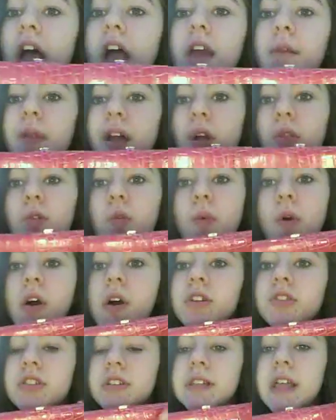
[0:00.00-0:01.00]
And my other
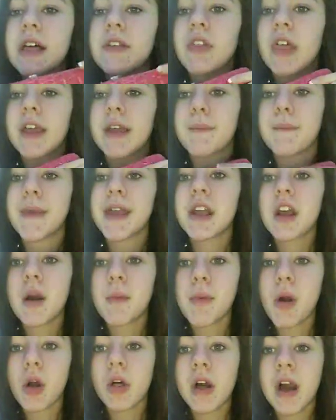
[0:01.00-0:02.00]
wallet just had, like,
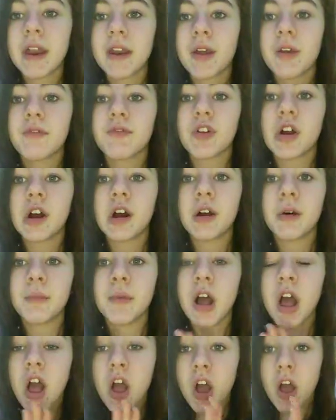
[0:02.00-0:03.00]
makeup all on it from
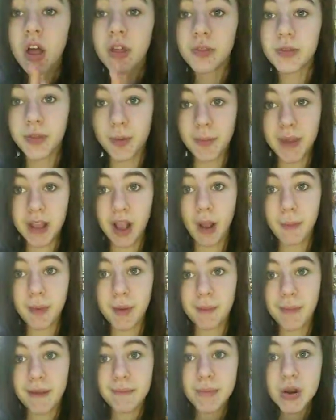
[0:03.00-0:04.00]
the makeup
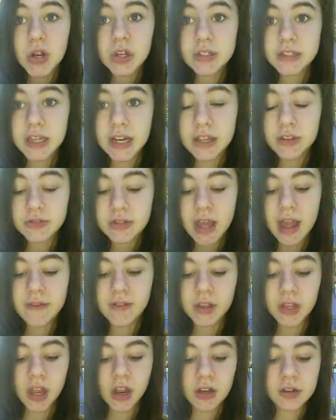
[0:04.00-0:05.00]
in my purse that I used to have
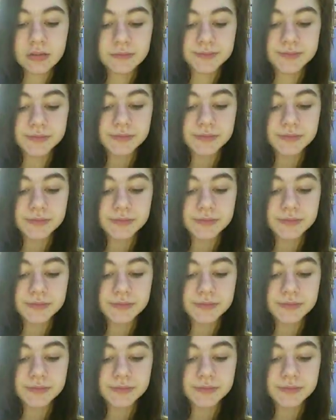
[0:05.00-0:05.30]
in there.